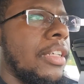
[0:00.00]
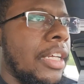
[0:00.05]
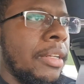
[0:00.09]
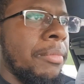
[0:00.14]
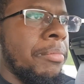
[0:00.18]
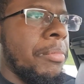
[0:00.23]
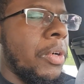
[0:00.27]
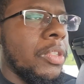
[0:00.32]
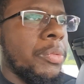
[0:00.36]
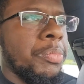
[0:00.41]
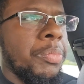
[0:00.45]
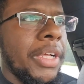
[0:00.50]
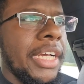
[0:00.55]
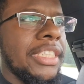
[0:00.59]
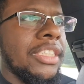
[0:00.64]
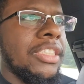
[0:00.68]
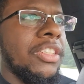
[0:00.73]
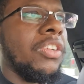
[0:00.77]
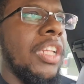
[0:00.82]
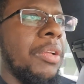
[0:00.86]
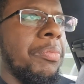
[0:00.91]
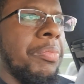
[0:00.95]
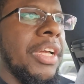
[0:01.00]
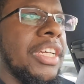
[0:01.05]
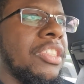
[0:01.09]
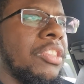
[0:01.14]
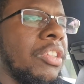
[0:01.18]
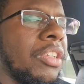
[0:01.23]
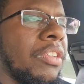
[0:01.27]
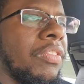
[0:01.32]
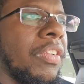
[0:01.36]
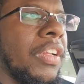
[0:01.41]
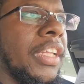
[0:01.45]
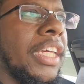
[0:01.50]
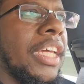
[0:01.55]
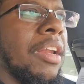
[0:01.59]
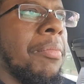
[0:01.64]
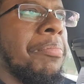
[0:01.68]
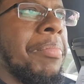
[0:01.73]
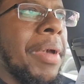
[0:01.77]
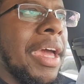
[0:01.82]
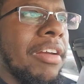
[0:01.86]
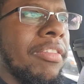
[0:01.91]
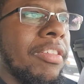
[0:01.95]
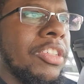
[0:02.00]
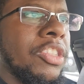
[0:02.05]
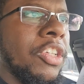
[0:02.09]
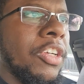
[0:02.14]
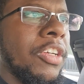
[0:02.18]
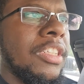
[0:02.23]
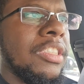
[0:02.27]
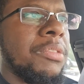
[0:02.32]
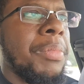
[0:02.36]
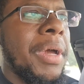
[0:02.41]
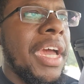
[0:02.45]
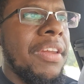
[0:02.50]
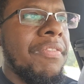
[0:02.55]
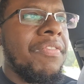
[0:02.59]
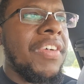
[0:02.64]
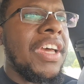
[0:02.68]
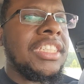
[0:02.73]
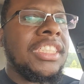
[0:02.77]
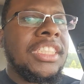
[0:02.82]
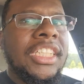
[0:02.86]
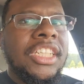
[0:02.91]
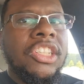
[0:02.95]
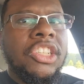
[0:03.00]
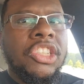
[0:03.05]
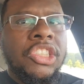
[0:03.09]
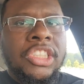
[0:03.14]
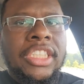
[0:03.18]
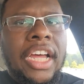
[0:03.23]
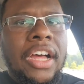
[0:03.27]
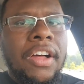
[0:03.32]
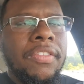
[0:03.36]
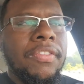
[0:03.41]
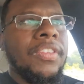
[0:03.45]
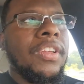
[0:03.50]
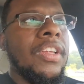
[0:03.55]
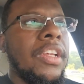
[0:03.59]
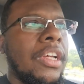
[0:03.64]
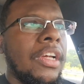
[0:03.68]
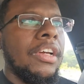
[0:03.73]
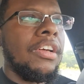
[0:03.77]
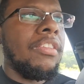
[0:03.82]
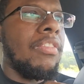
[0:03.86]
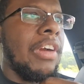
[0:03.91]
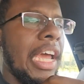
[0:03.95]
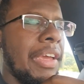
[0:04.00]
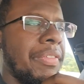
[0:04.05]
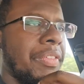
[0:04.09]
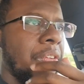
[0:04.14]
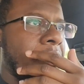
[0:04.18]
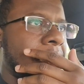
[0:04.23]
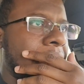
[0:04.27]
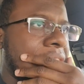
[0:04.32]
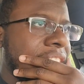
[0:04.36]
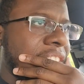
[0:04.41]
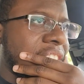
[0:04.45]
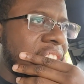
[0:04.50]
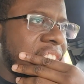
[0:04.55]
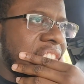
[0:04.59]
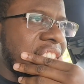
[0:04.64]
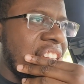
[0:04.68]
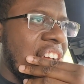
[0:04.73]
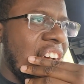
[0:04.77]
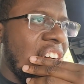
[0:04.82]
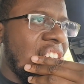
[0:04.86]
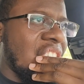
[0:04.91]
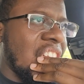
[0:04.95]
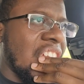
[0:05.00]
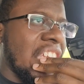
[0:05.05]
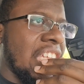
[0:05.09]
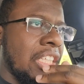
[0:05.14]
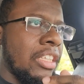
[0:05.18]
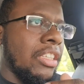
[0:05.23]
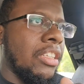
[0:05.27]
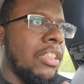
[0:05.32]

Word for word: in most places. The only place you can really get a better return is by investing in yourself. Right? If you invest in yourself, like,